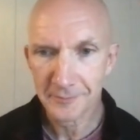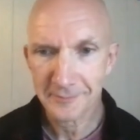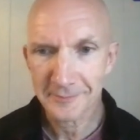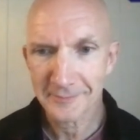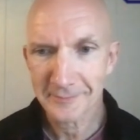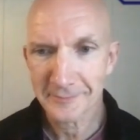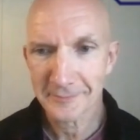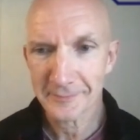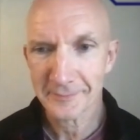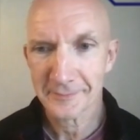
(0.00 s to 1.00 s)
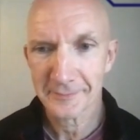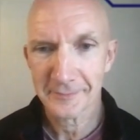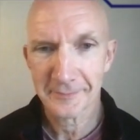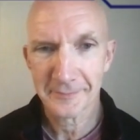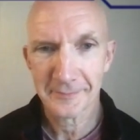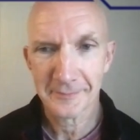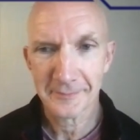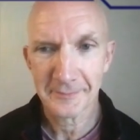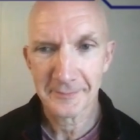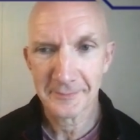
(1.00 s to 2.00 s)

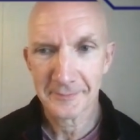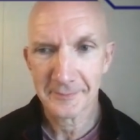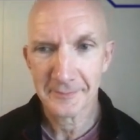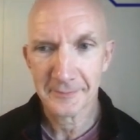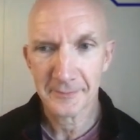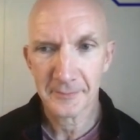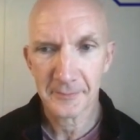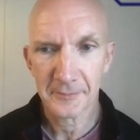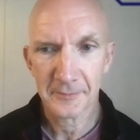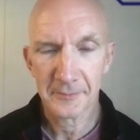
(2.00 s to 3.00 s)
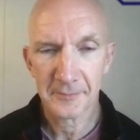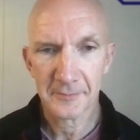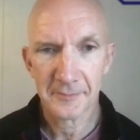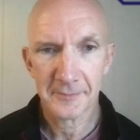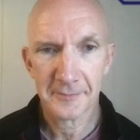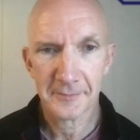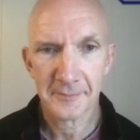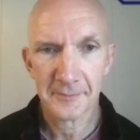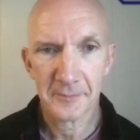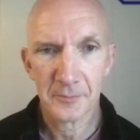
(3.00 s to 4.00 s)

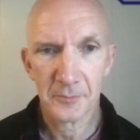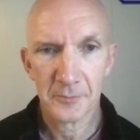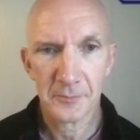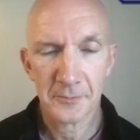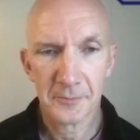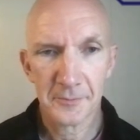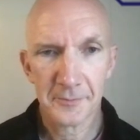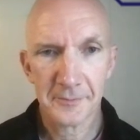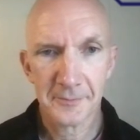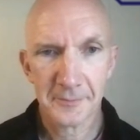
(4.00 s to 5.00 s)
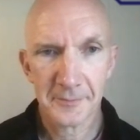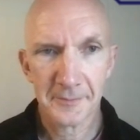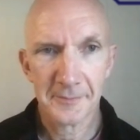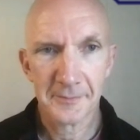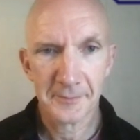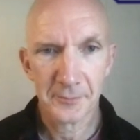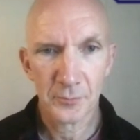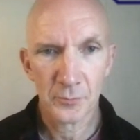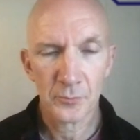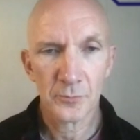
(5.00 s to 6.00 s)

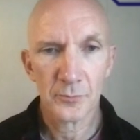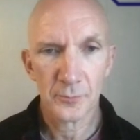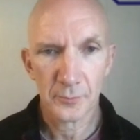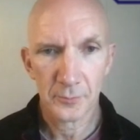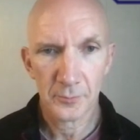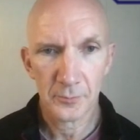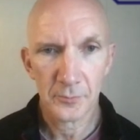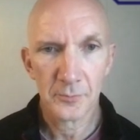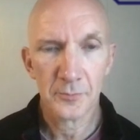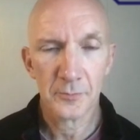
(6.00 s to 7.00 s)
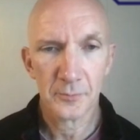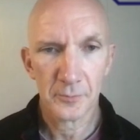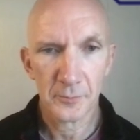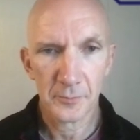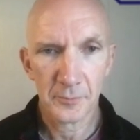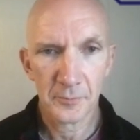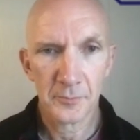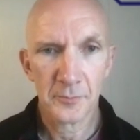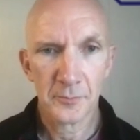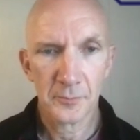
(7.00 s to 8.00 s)
This person isn't speaking.